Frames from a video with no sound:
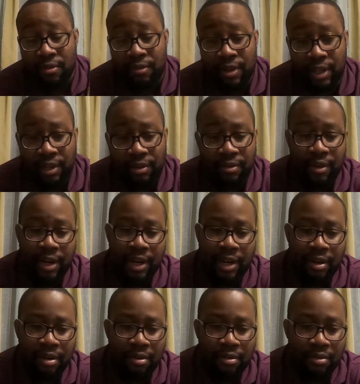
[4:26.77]
Really
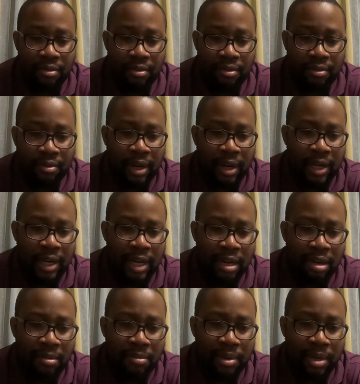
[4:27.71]
rare root right
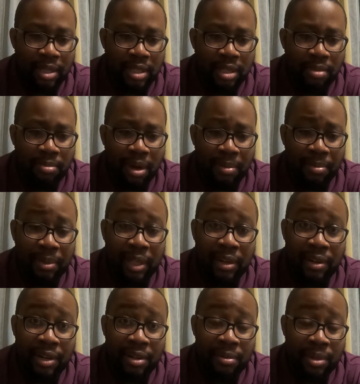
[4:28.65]
now because of the
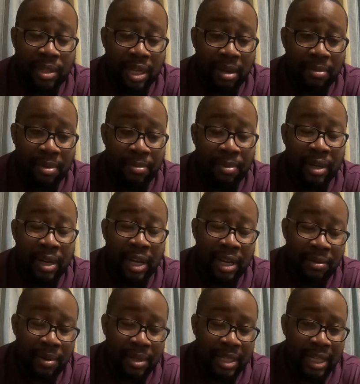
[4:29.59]
popularity of wasabi. But
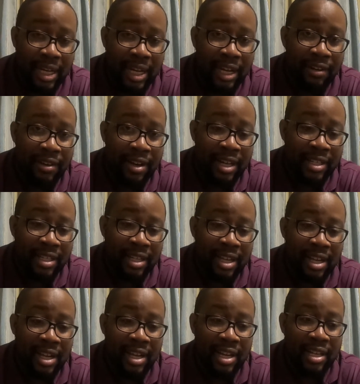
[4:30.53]
anyways, I digress.
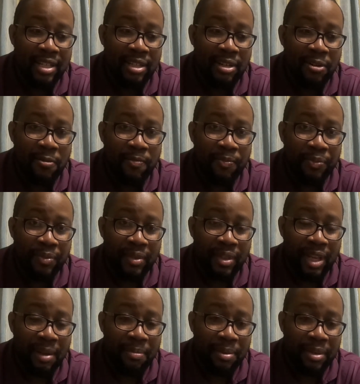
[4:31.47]
So
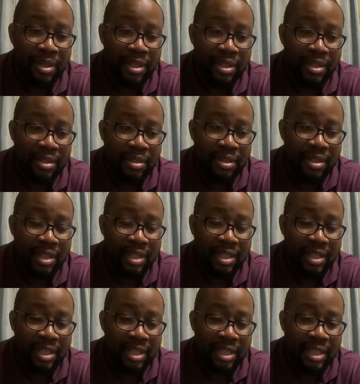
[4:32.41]
I put this
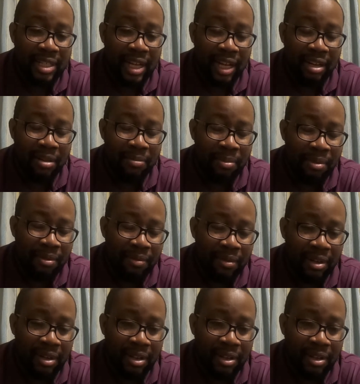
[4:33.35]
dollop of